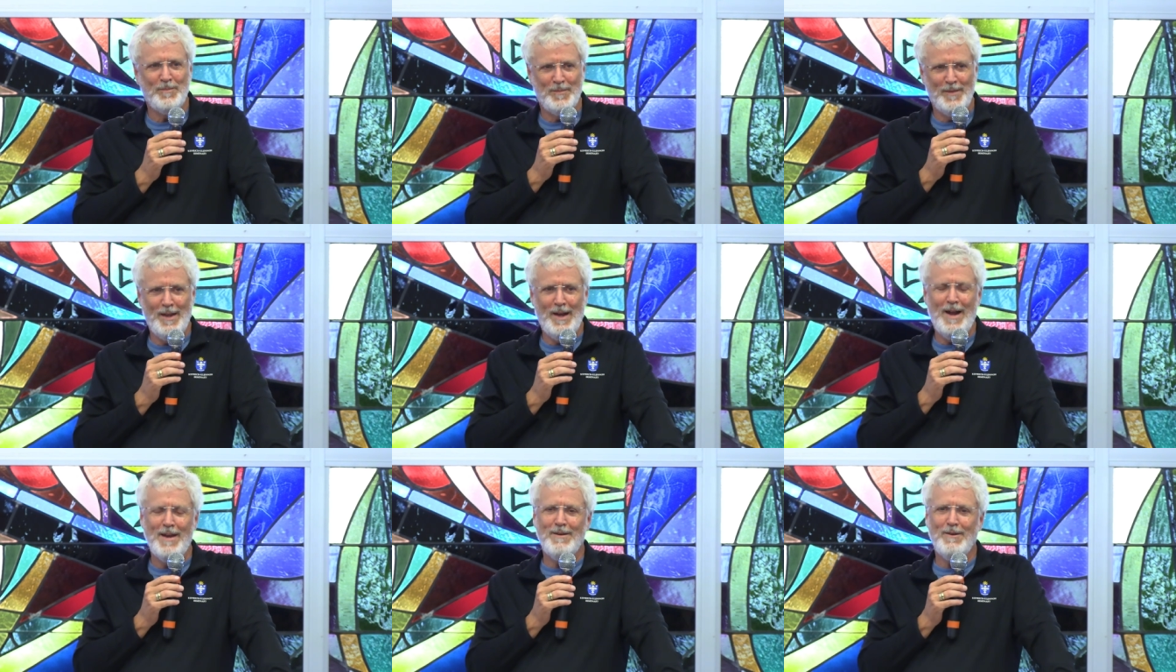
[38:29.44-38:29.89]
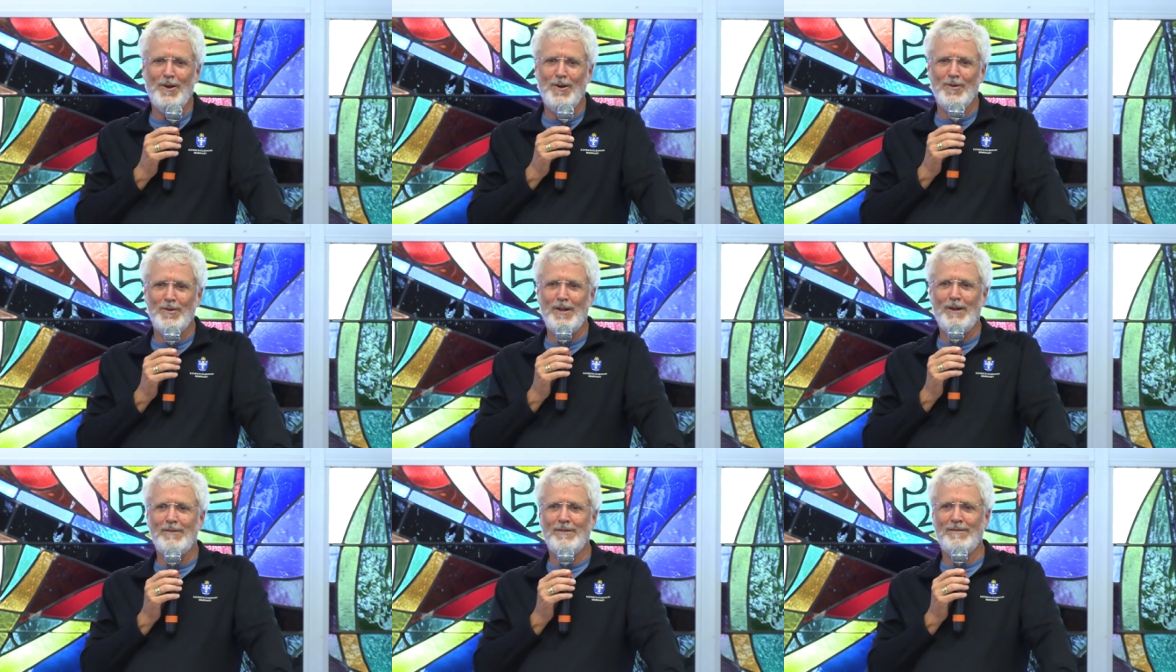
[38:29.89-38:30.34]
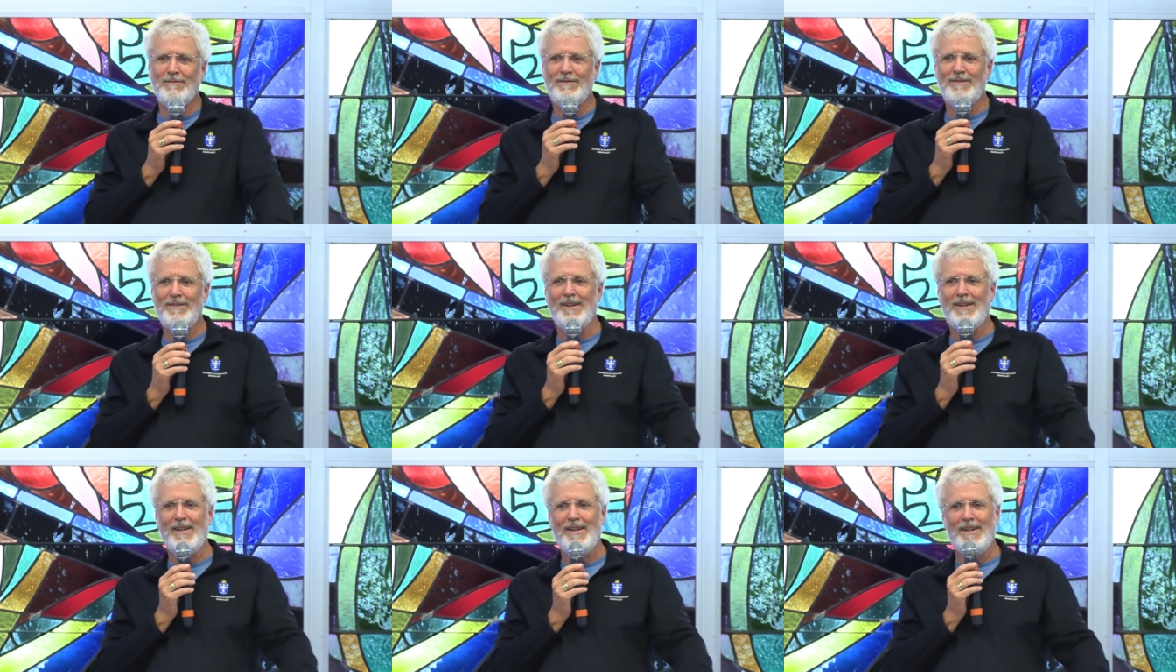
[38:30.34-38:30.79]
yeah, I know there.
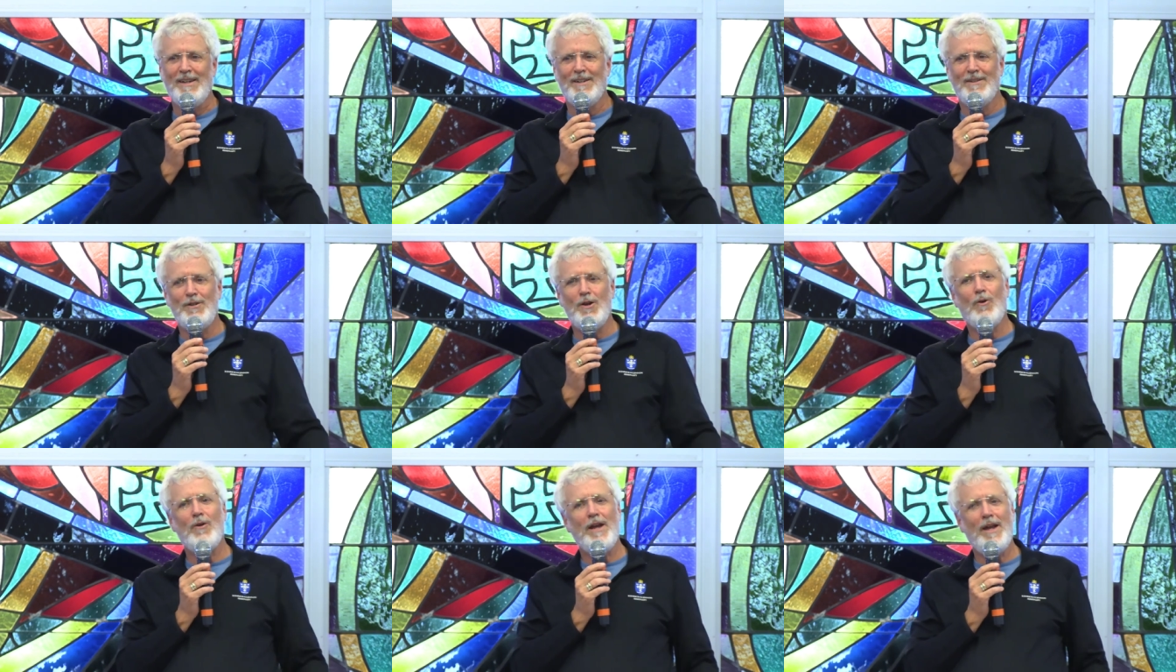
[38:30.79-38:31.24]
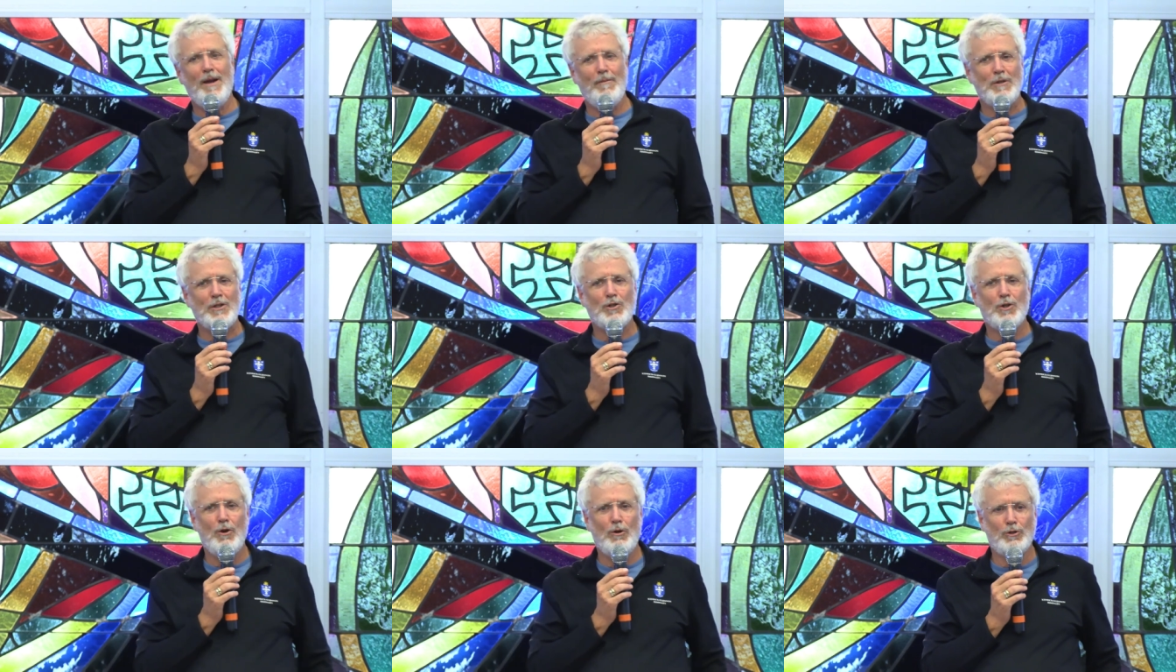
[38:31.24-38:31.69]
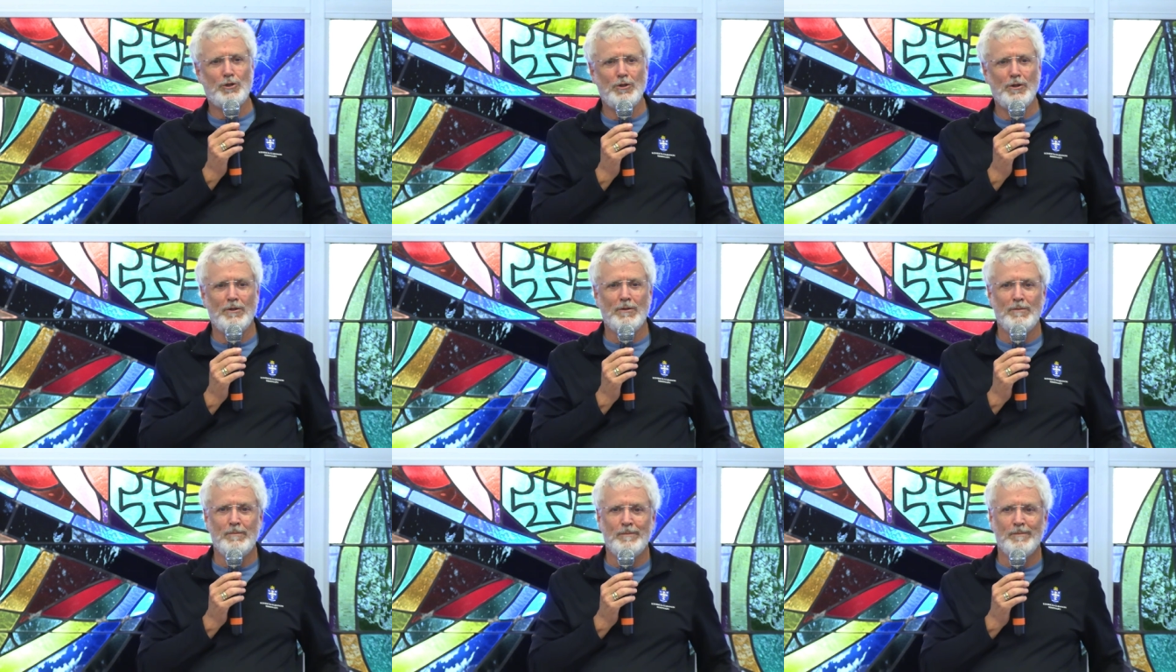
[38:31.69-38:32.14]
No ham, it's kosher.